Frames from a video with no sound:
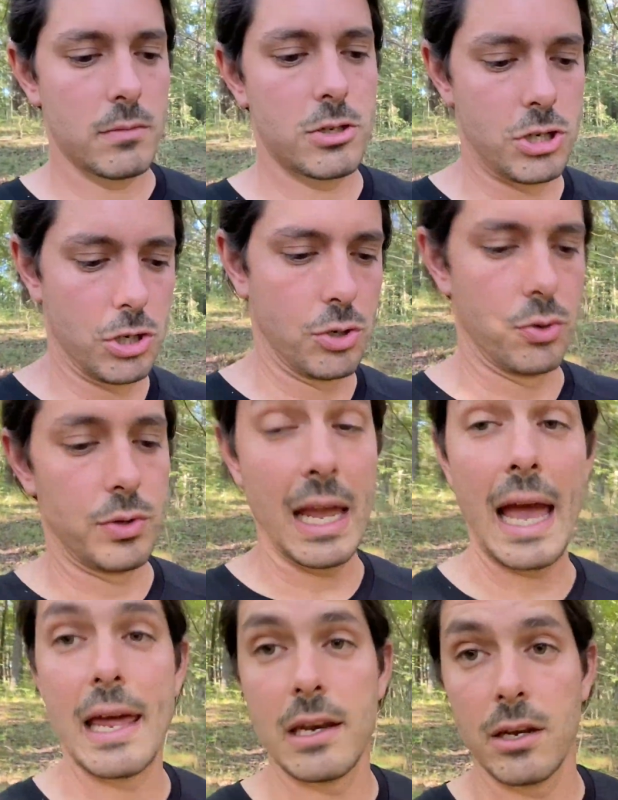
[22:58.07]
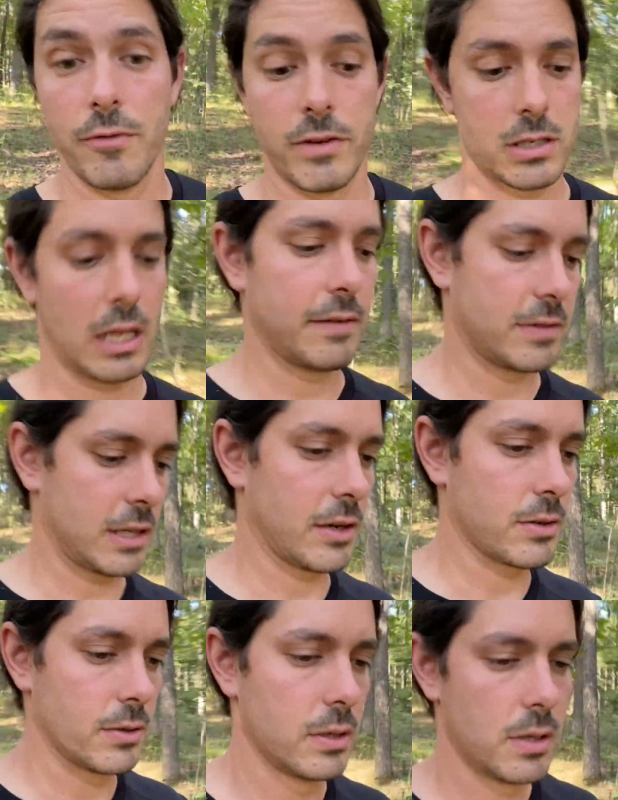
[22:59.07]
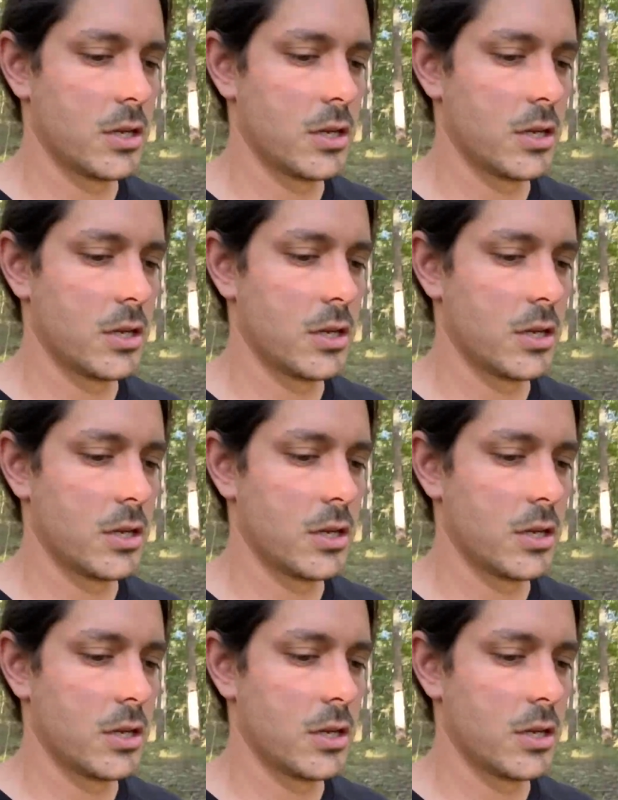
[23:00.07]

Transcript: to the end of its life cycle.